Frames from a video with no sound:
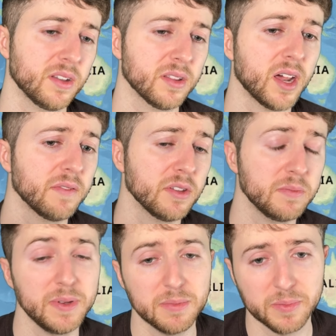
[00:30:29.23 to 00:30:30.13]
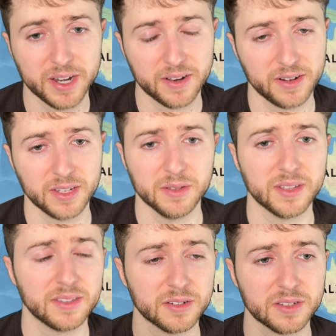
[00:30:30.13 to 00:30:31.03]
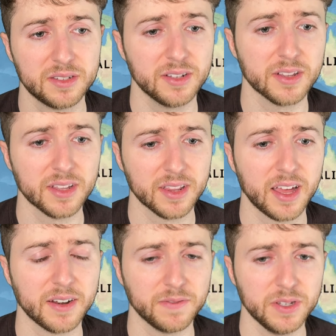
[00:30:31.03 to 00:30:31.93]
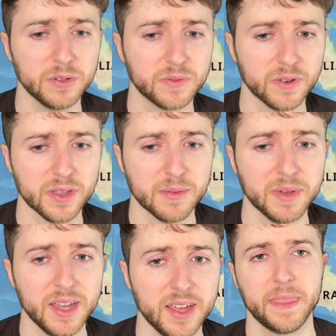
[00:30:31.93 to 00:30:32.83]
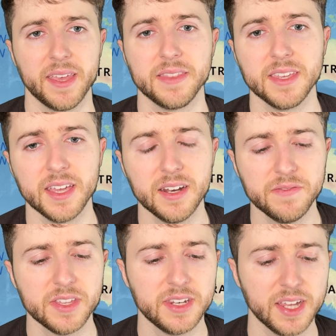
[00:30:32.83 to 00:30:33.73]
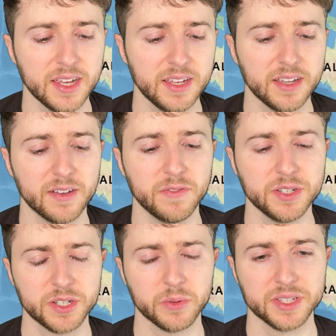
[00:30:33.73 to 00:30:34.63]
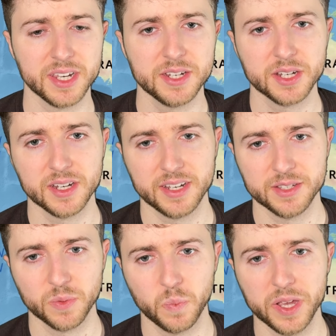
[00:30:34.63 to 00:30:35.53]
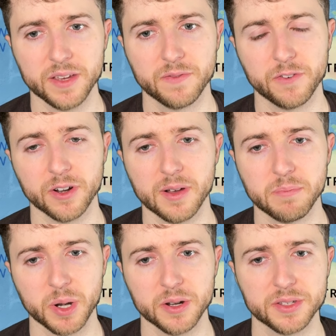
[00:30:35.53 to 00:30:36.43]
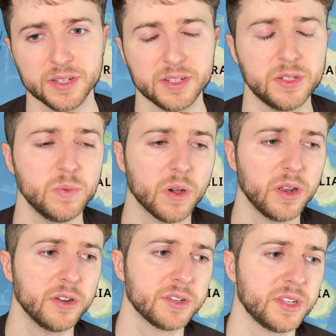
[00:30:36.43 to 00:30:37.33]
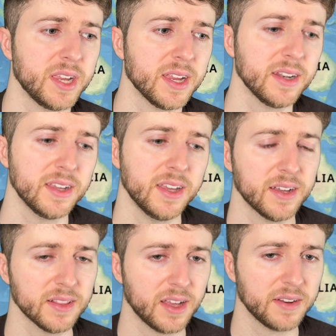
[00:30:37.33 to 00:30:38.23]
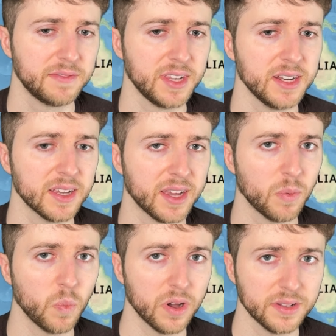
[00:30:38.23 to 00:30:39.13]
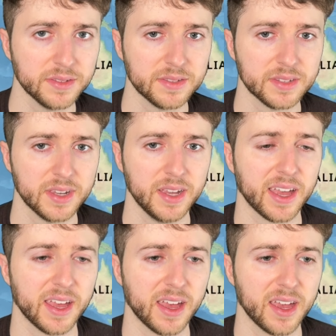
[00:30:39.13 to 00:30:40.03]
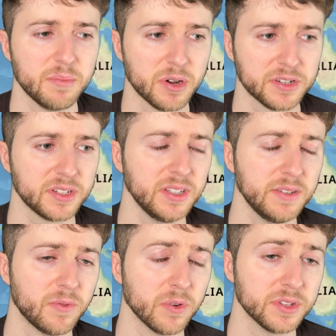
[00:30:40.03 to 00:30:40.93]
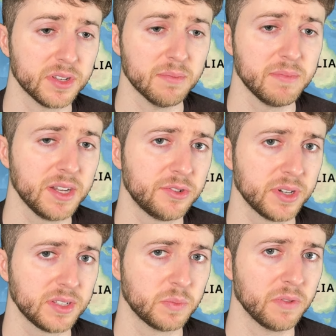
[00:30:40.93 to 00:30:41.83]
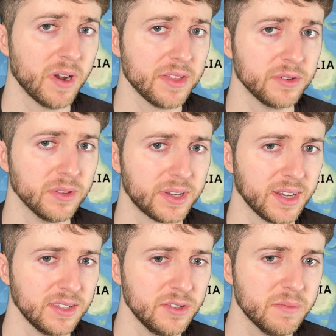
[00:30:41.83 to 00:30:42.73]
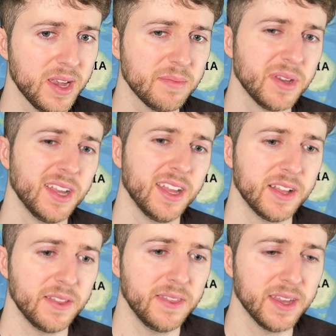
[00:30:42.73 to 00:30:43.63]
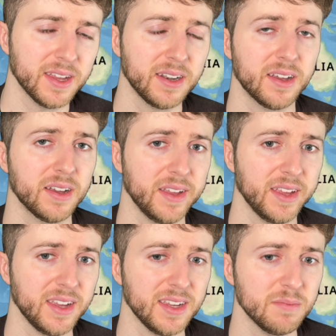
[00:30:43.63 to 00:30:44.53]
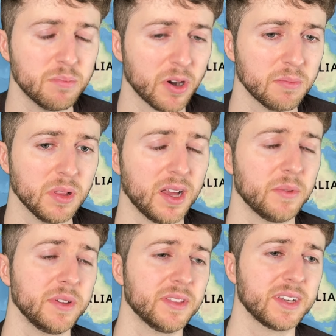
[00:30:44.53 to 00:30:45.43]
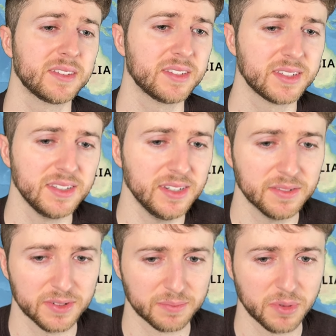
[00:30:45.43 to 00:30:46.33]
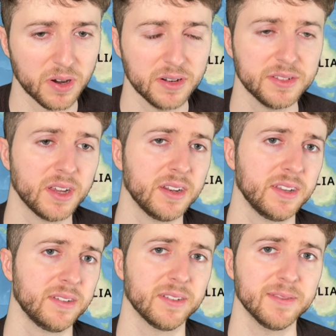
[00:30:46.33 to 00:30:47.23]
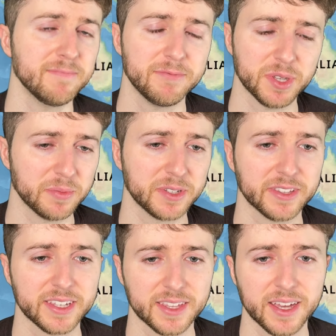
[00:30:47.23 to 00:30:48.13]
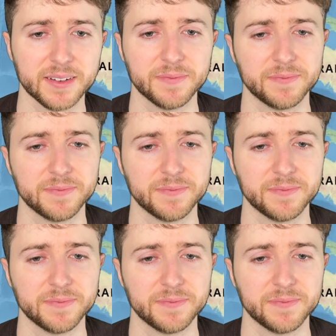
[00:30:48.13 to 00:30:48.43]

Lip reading: a lot of other people might argue that there's still a lot of use for them. At the end of the day, a visualization is a way for a person to understand a lot of data at once. I personally, for some metrics, would rather look at a UMAP than a bar plot with like 60 different bars on it or something like that.